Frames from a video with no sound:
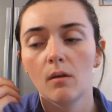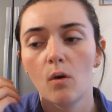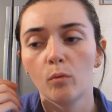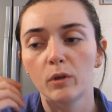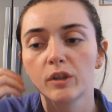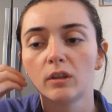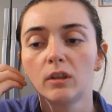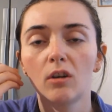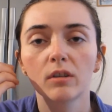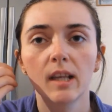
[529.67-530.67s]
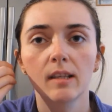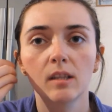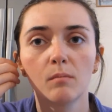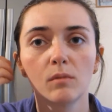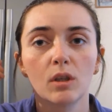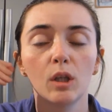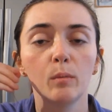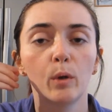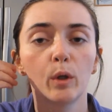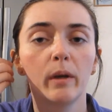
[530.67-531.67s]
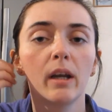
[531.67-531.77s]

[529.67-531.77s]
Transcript: almost a lock system, so you put them in